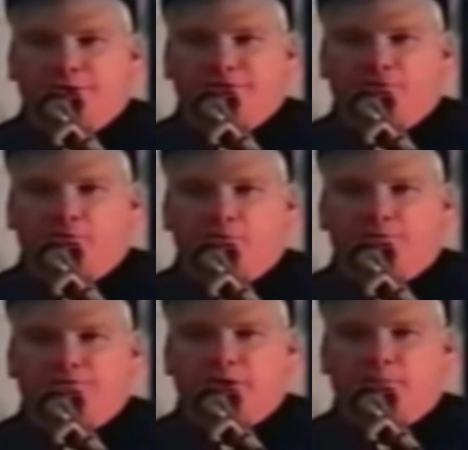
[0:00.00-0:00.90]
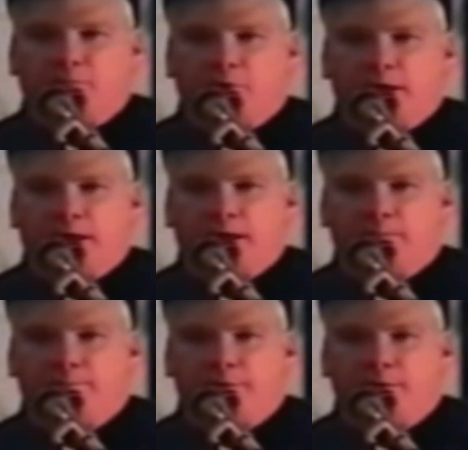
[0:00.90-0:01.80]
one of these holes kept
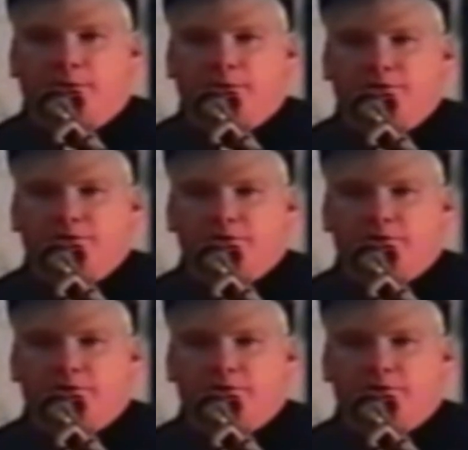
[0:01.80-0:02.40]
bringing up uh,